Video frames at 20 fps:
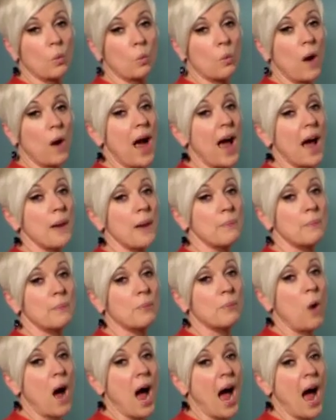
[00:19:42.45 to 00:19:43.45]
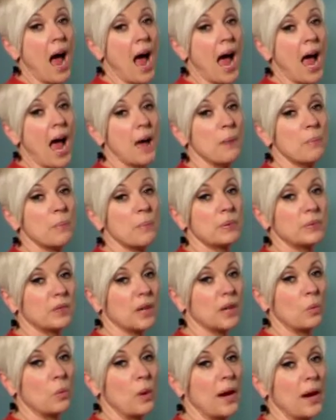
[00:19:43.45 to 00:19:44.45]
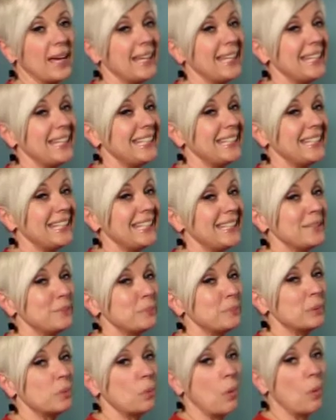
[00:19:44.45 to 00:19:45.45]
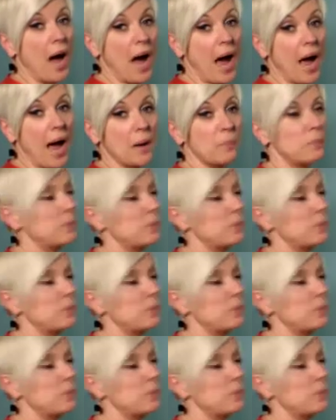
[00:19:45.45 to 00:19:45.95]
Wipe, wipe, not wipe, wipe.